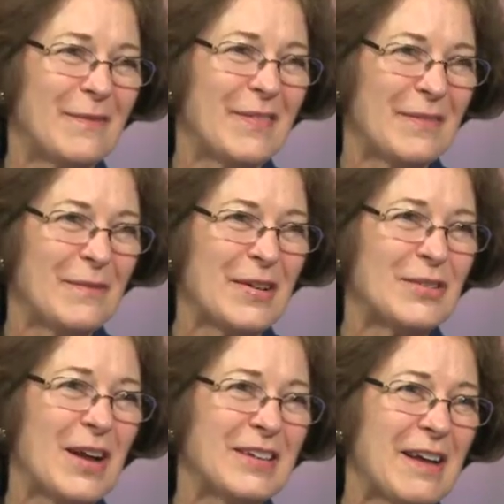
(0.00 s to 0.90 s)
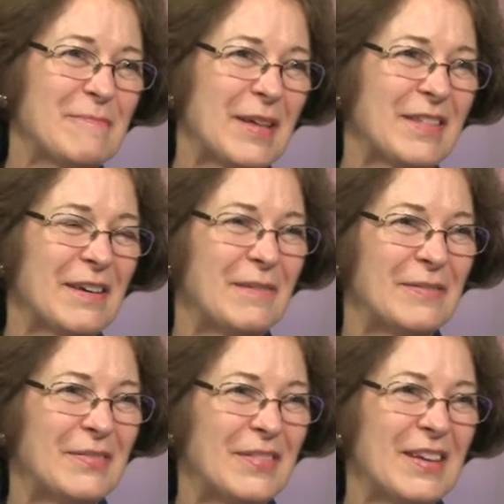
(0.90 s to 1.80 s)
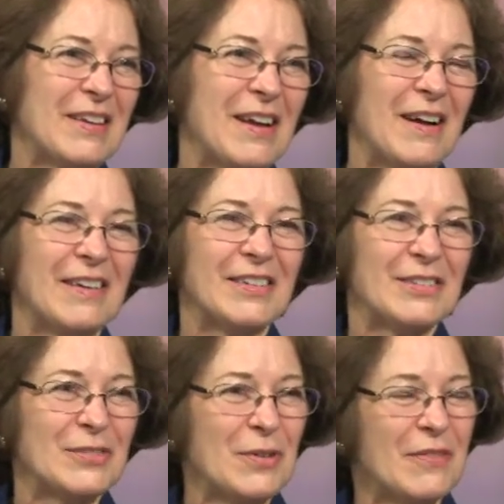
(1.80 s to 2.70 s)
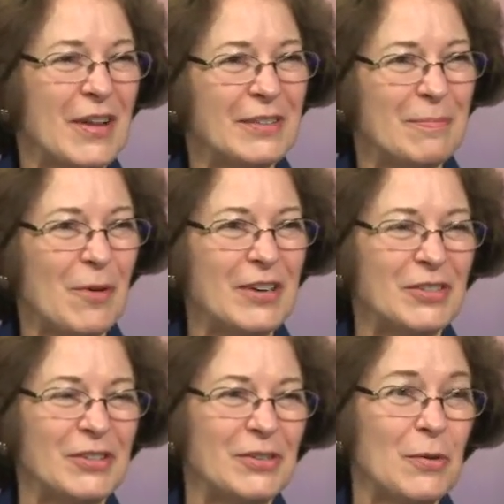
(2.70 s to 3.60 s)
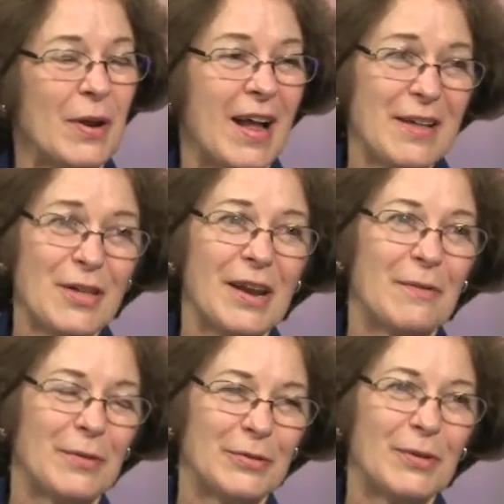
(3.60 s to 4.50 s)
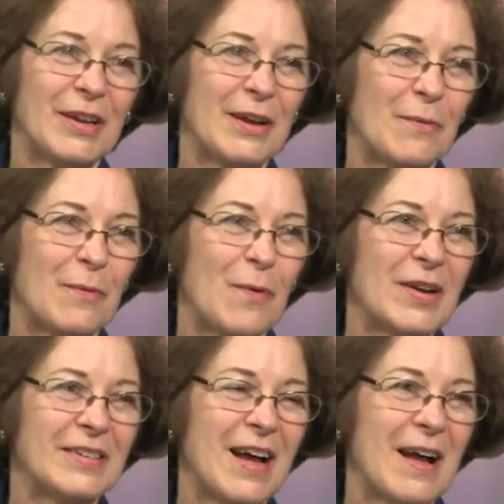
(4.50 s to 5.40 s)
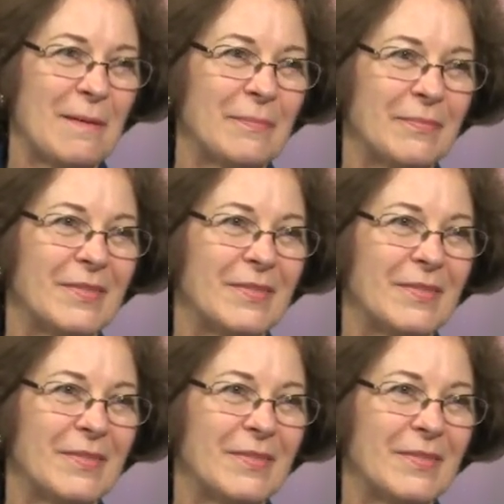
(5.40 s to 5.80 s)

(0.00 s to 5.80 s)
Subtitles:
when God gave me the sort of inspiration to do it, I thought it was really a one-time,